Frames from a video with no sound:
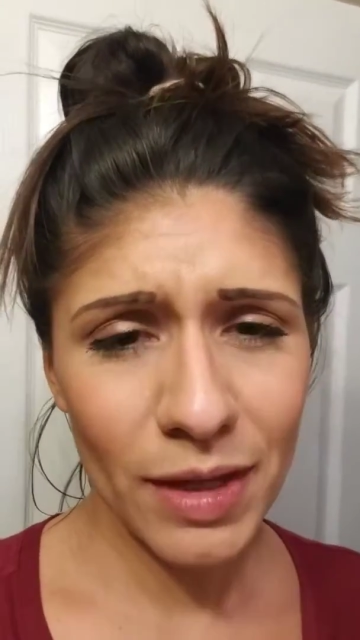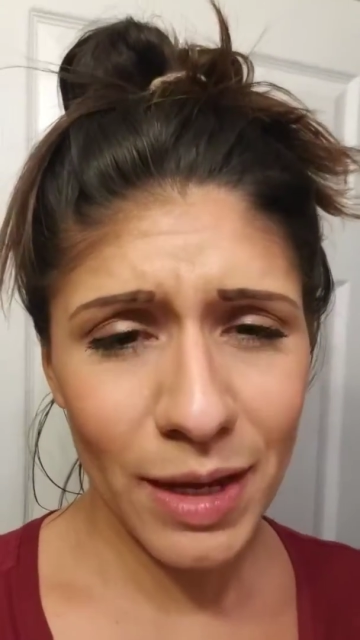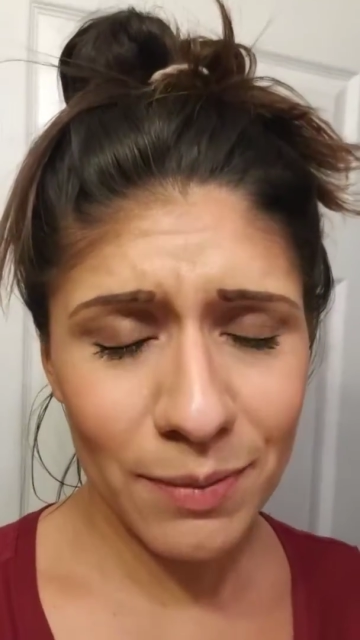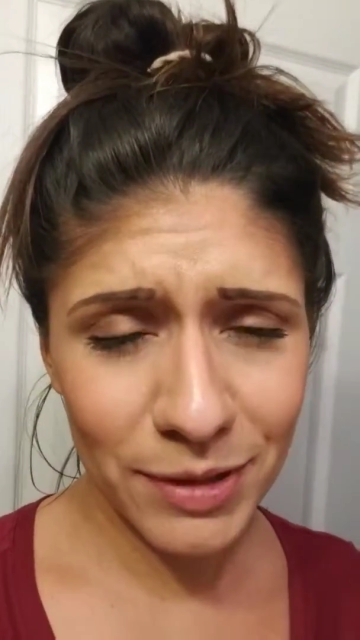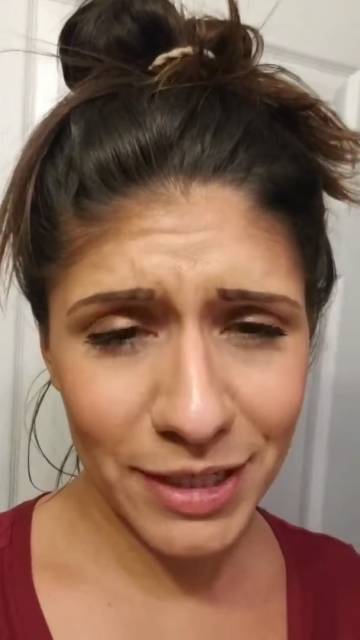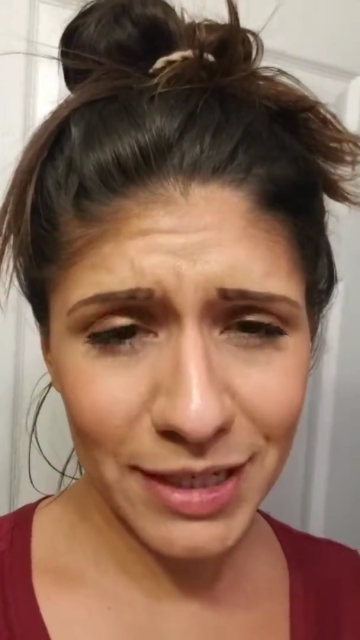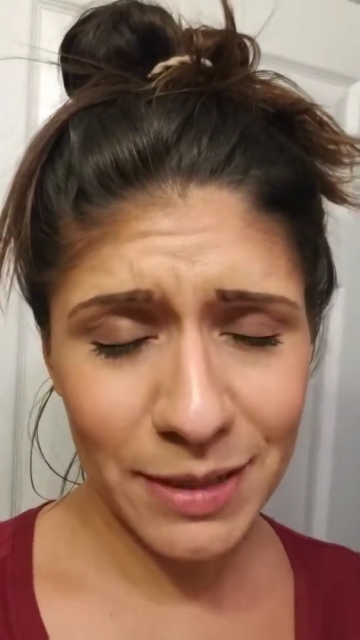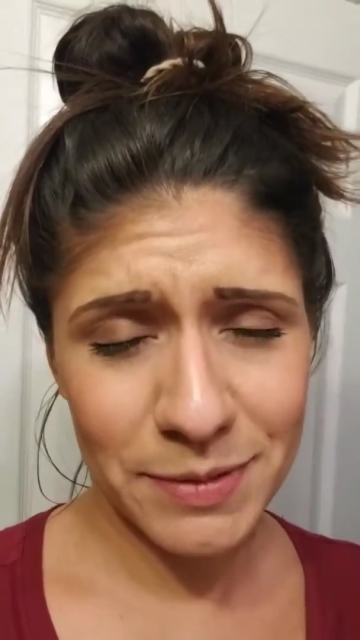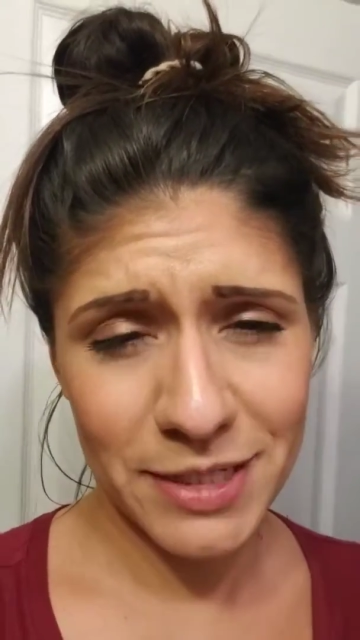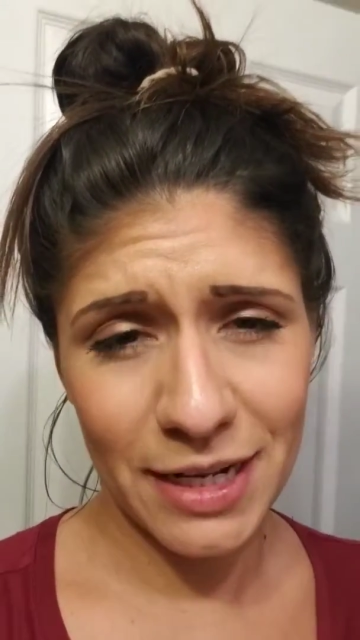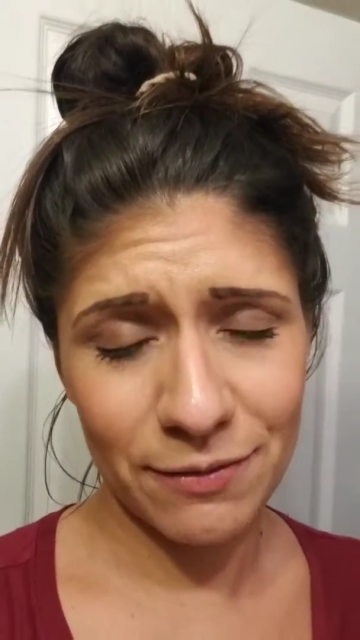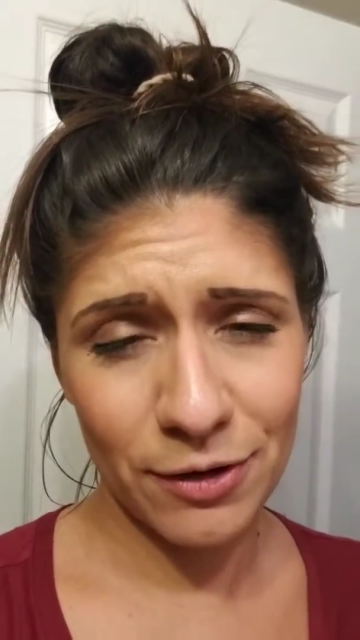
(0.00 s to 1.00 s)
I'm going to keep
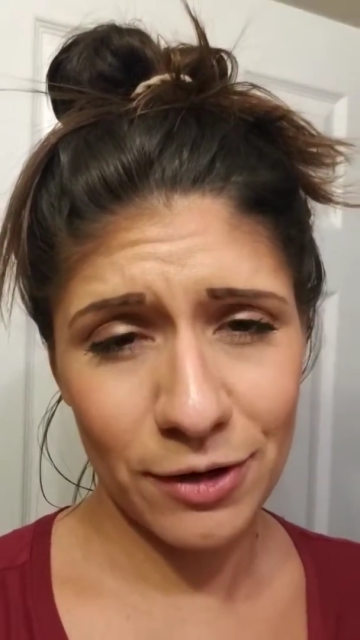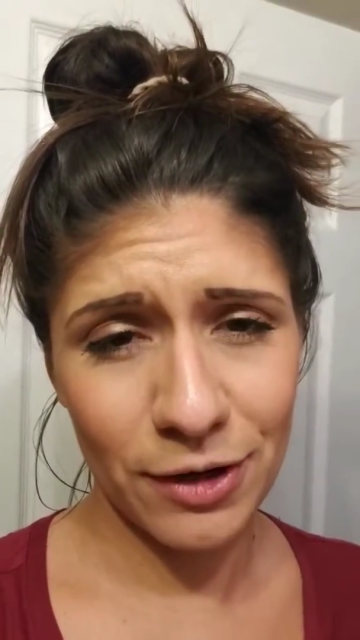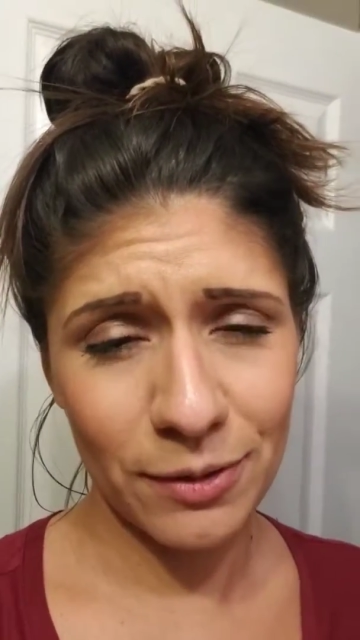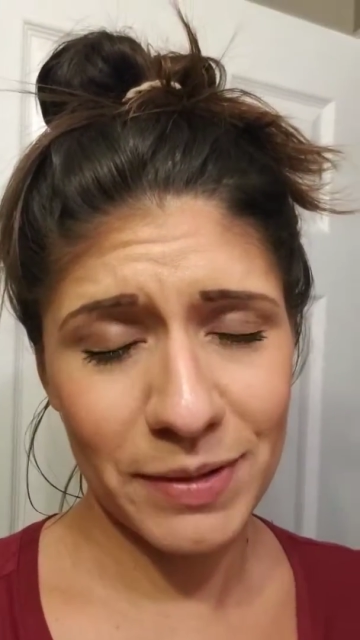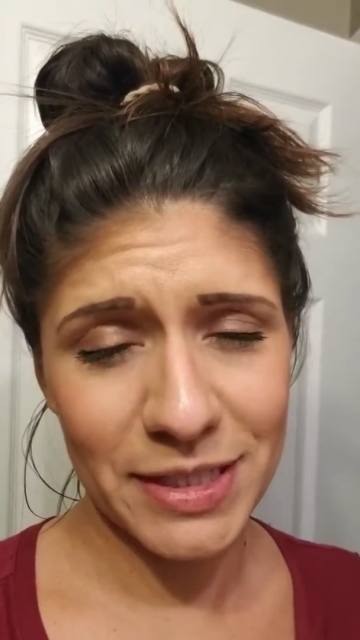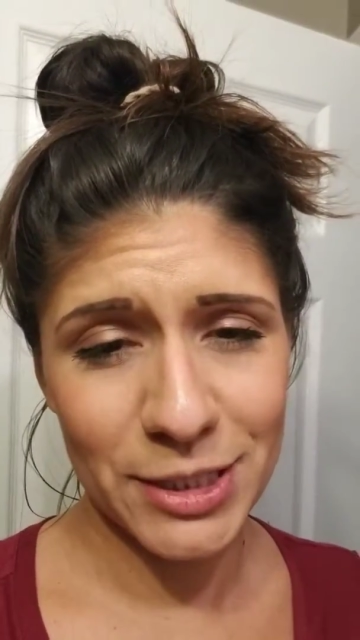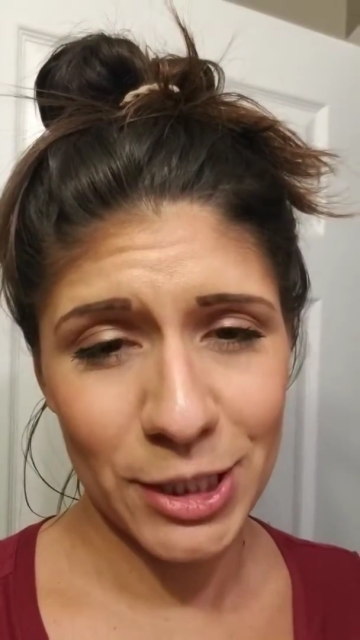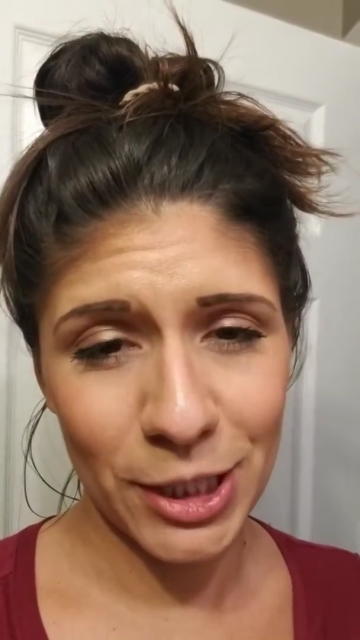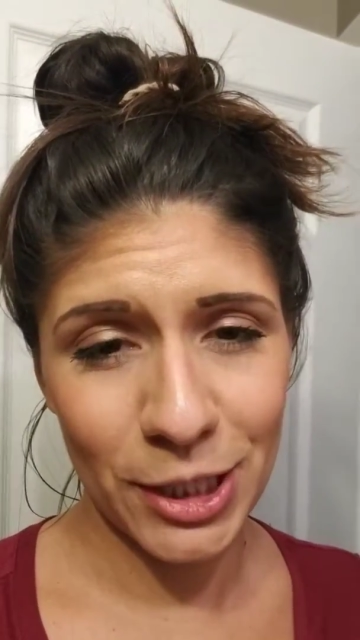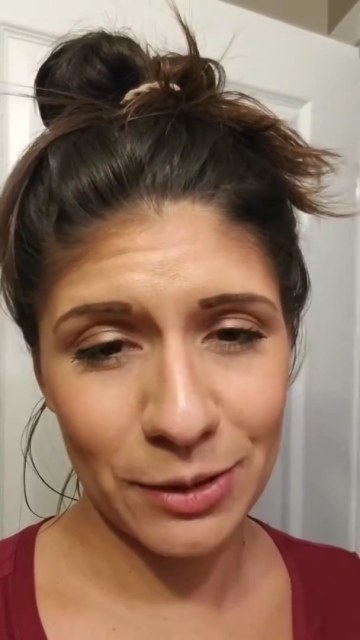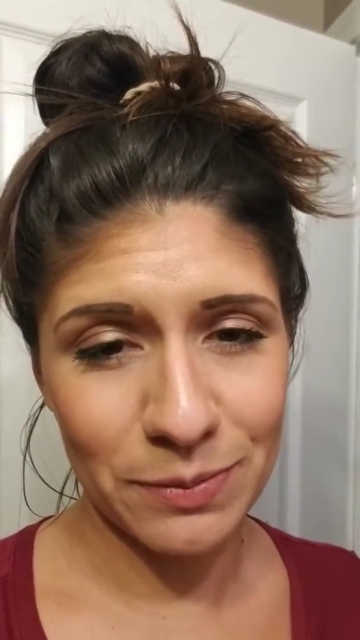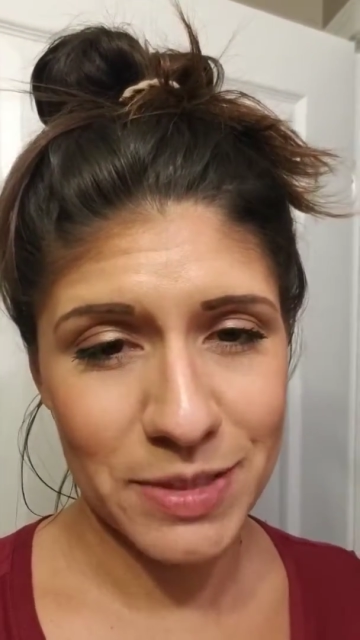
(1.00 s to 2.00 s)
studying for
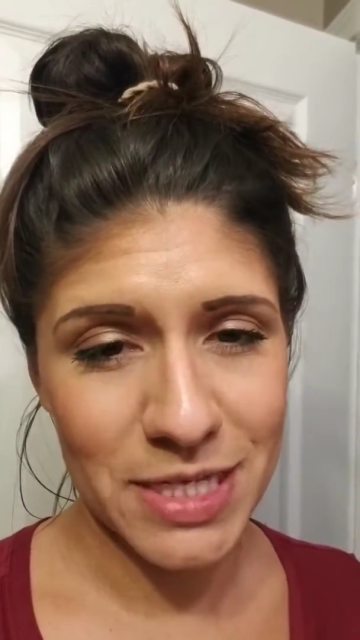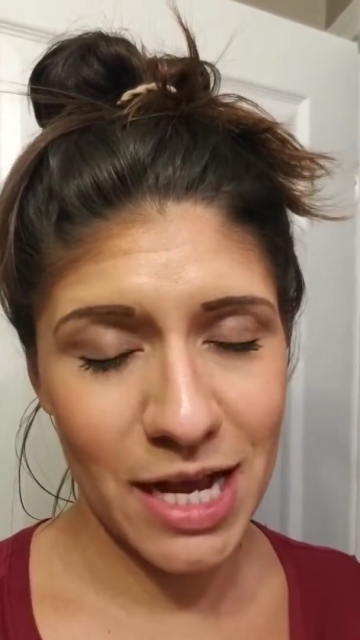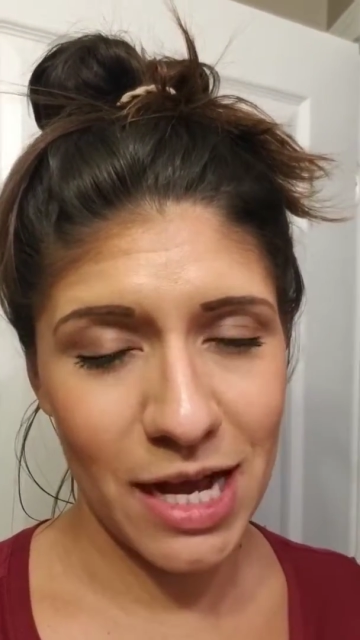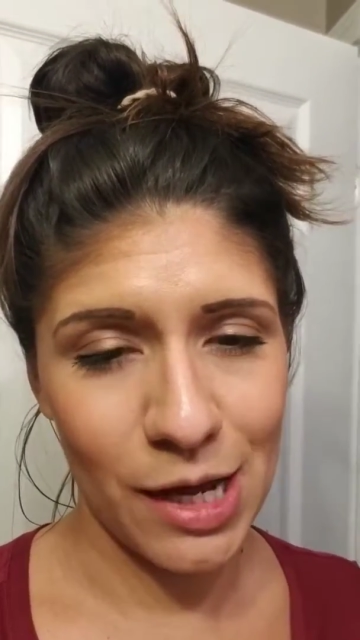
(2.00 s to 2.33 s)
midterms,